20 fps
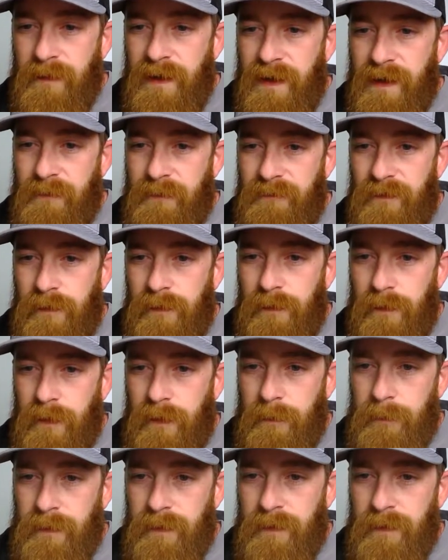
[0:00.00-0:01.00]
Thank you, Full
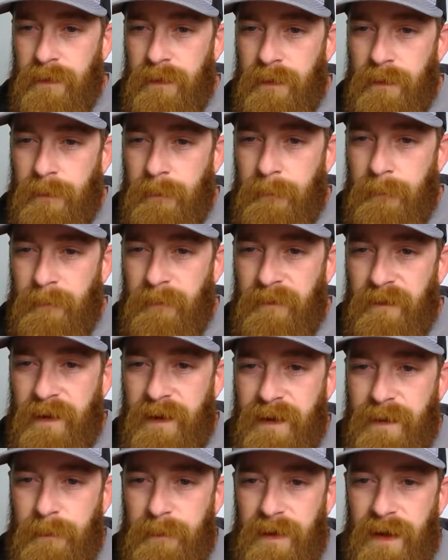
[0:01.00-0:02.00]
Armor.
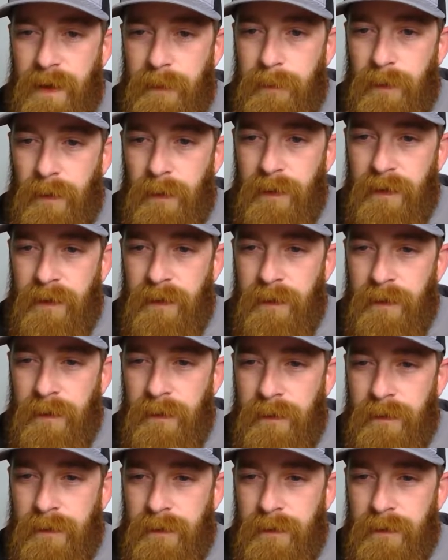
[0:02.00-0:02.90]
Thank you, Bay Boy.